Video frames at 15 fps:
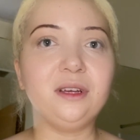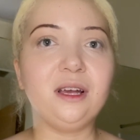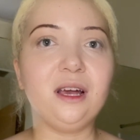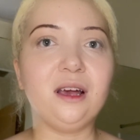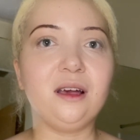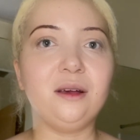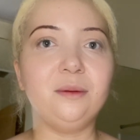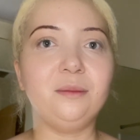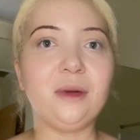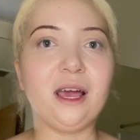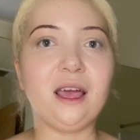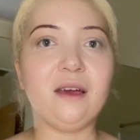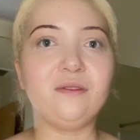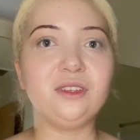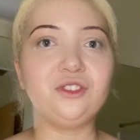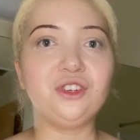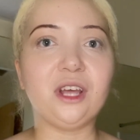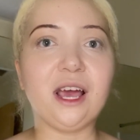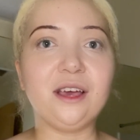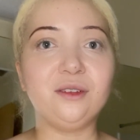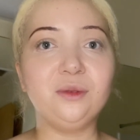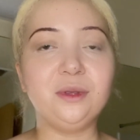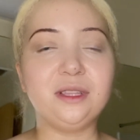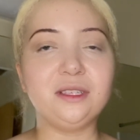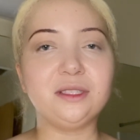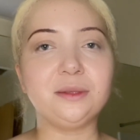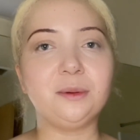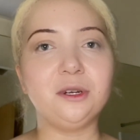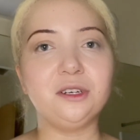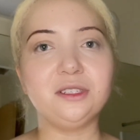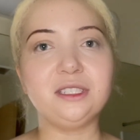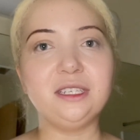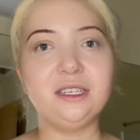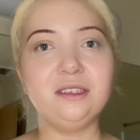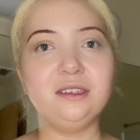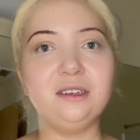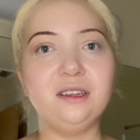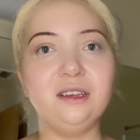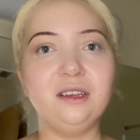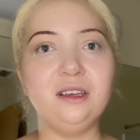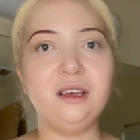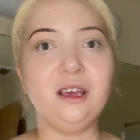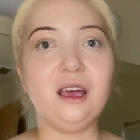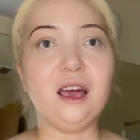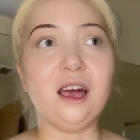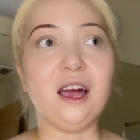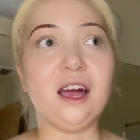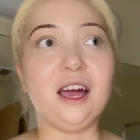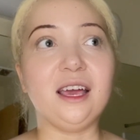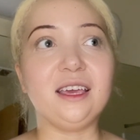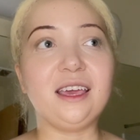I have a child with this person. I